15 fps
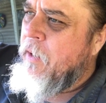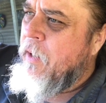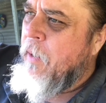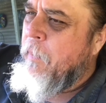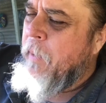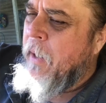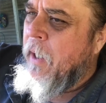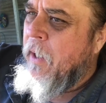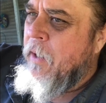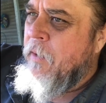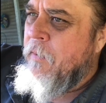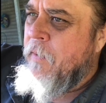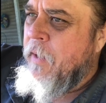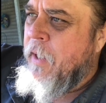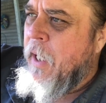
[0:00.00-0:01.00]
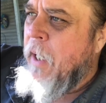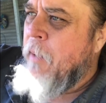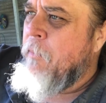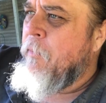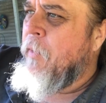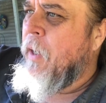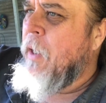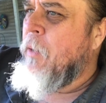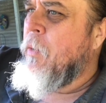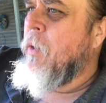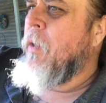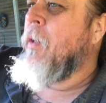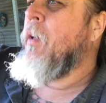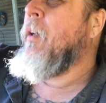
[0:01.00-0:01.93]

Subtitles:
coming out of the cam follower